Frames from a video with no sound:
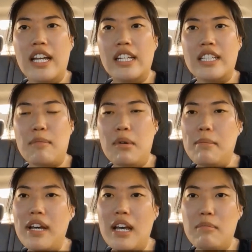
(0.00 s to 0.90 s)
And as I
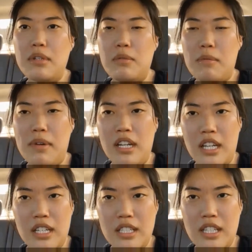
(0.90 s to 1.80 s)
put my head between my
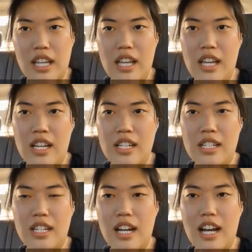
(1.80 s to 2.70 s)
knees
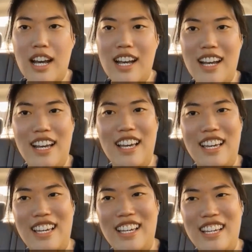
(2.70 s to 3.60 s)
and I